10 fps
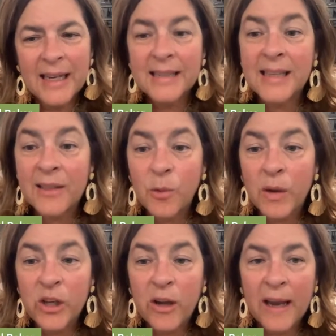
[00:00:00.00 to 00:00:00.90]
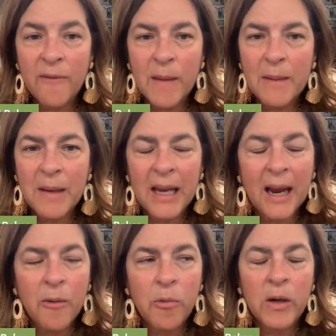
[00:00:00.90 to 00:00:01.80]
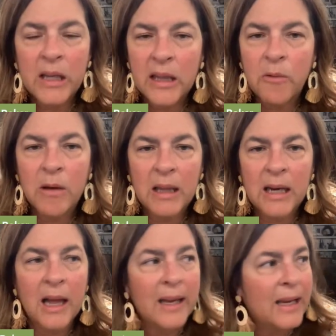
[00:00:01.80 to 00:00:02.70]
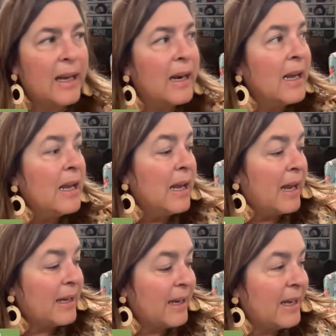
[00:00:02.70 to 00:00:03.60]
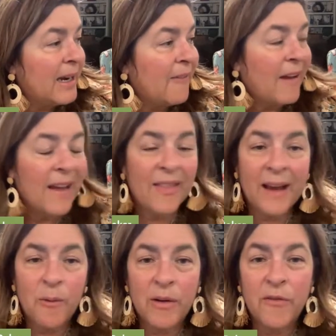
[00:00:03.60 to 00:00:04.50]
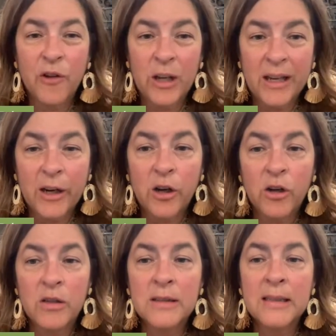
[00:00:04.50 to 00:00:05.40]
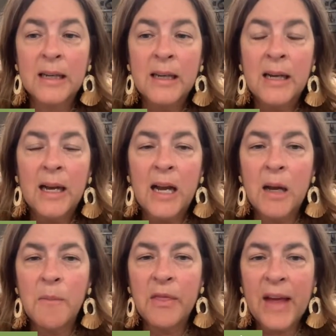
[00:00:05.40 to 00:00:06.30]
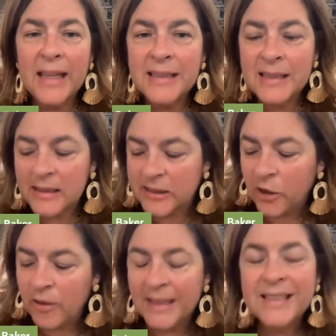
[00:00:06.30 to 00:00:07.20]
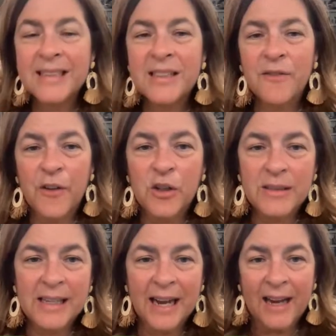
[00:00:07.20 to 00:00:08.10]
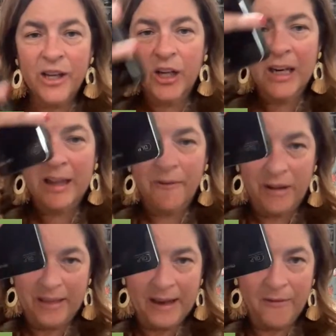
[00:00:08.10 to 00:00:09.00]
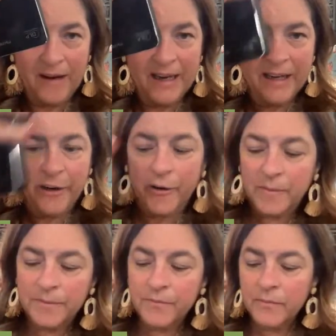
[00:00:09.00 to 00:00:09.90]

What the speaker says: Is that the one you have, Mimi? I really, really like it. Again, I've had that one for years. So this is the first thing I couldn't live without right here.